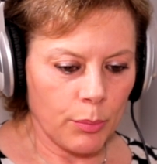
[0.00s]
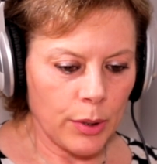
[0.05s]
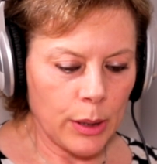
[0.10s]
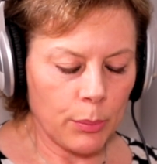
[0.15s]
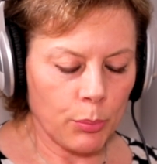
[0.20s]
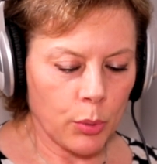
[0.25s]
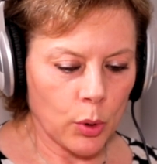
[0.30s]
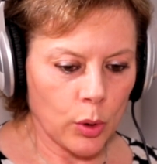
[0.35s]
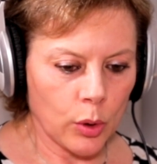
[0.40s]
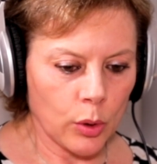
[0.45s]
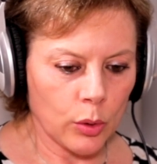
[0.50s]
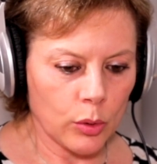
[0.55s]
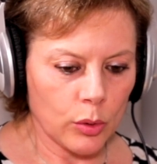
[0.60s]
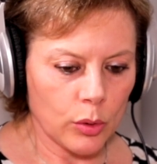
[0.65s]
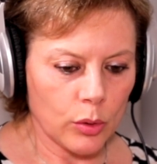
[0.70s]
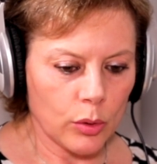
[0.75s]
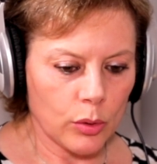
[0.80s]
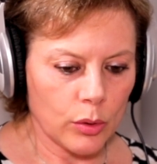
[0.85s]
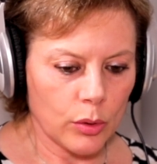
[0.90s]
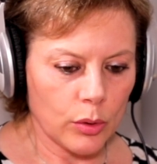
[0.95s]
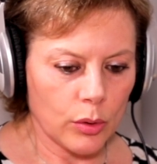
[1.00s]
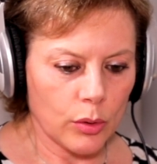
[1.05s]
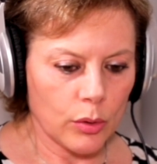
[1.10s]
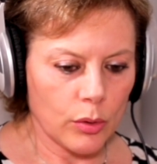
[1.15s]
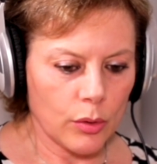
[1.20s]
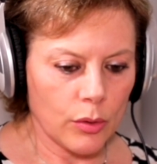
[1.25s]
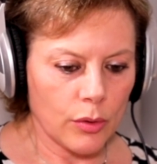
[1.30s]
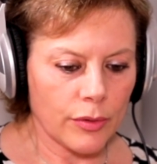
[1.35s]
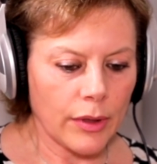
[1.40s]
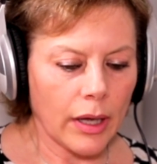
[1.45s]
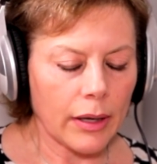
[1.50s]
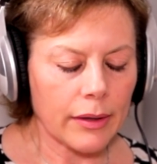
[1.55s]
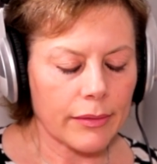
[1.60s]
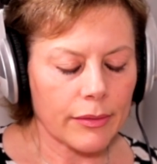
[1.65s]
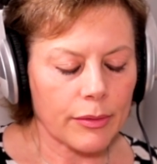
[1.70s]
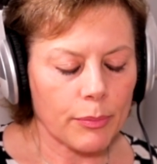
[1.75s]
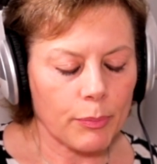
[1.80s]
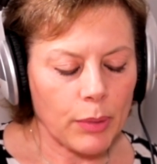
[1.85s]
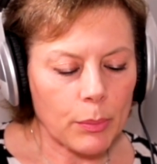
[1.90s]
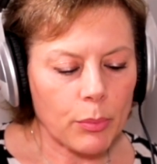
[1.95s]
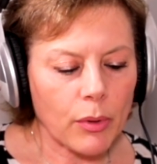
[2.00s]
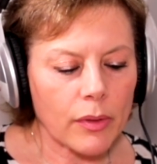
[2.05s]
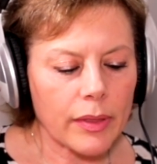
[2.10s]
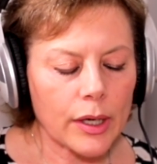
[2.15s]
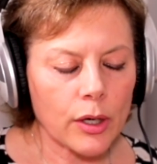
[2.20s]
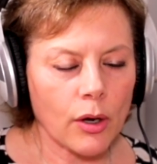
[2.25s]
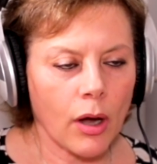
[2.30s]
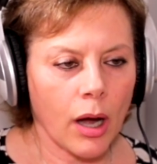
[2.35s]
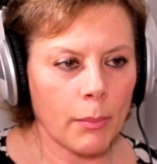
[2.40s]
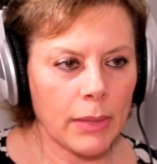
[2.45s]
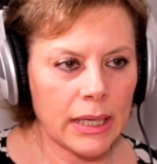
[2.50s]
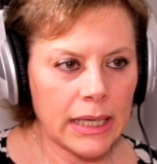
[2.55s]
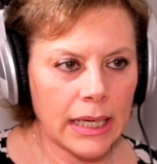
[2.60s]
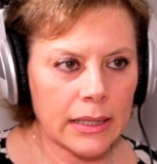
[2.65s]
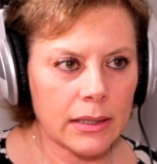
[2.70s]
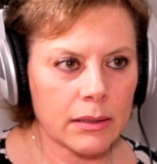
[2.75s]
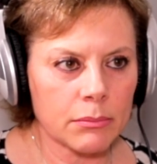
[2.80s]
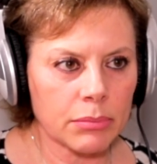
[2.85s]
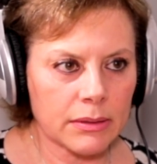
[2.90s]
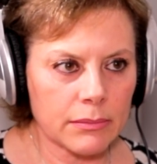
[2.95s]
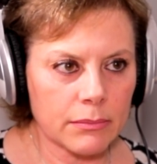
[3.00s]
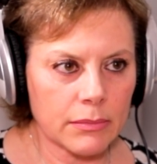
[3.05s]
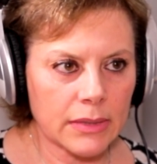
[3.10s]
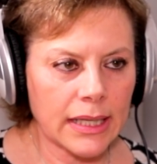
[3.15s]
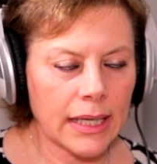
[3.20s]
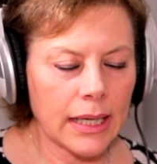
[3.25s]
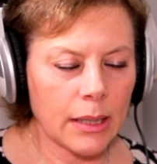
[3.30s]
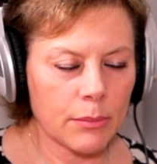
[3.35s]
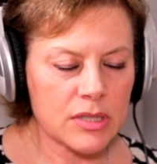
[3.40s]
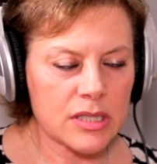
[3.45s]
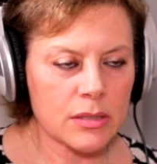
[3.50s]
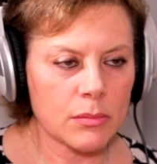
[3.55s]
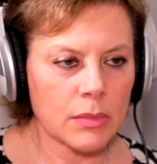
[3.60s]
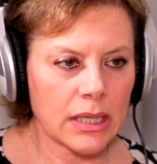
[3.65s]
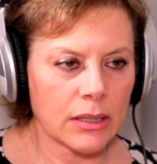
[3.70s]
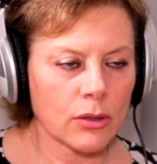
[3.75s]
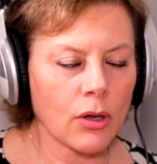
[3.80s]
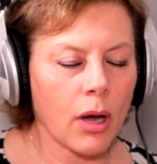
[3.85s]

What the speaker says: people that nominated me came to